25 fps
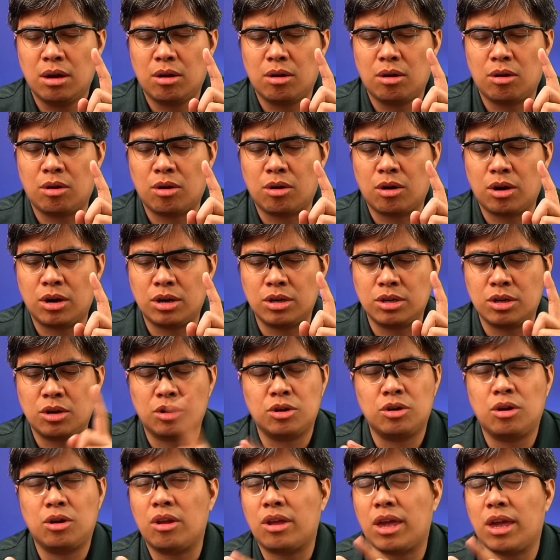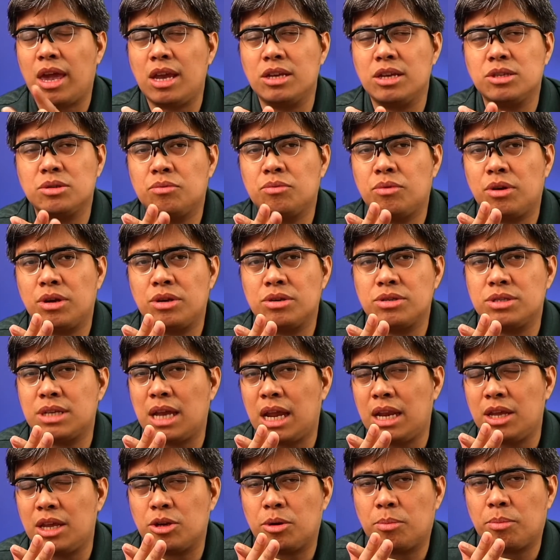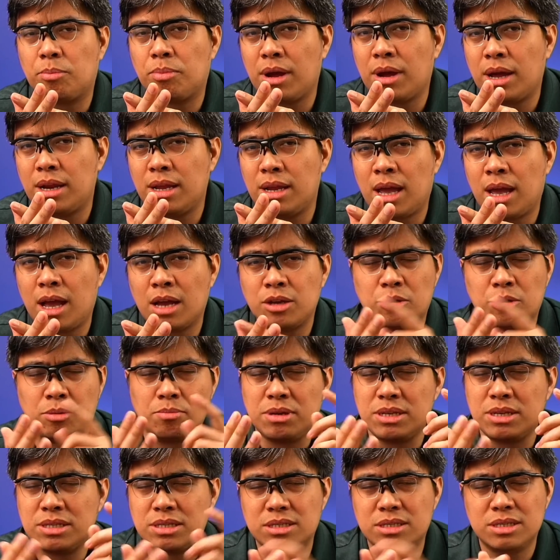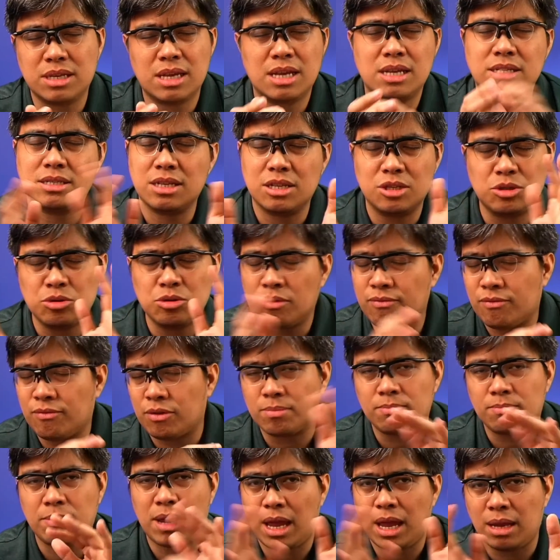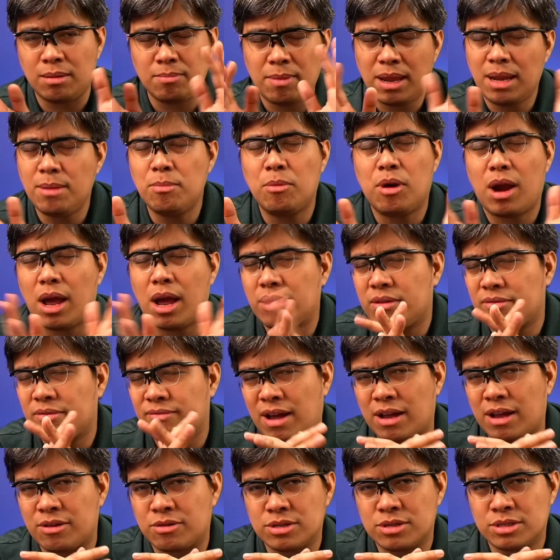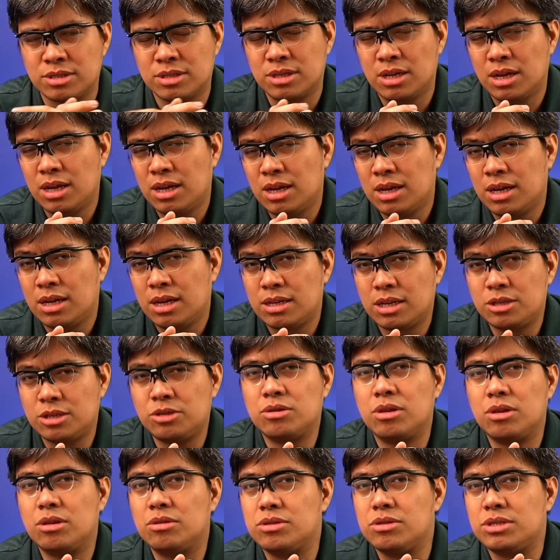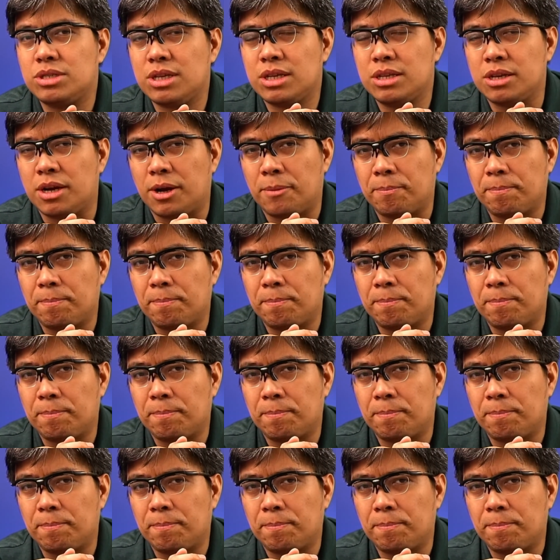or your location where you're selling your product, your business is, and so forth, and many more other factors that you can consider.